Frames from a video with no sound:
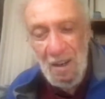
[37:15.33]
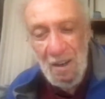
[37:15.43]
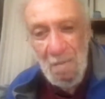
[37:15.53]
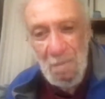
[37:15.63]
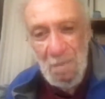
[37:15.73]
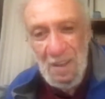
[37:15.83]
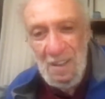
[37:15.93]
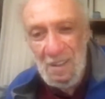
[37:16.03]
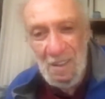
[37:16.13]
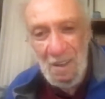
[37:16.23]

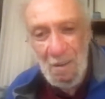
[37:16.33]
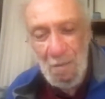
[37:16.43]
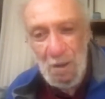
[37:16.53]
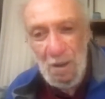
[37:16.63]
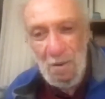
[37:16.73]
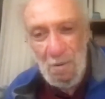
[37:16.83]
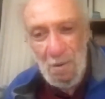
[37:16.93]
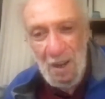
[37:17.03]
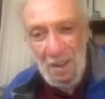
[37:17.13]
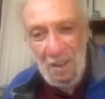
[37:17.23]
completely
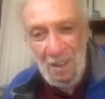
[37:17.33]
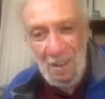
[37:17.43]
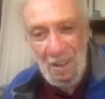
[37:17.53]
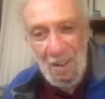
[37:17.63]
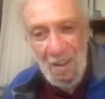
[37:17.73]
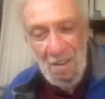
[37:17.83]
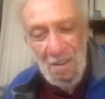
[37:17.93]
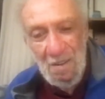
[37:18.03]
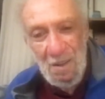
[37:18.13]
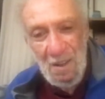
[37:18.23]
obliterated
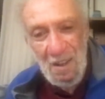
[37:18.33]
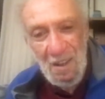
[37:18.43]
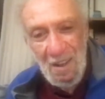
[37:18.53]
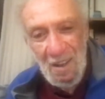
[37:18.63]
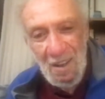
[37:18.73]
the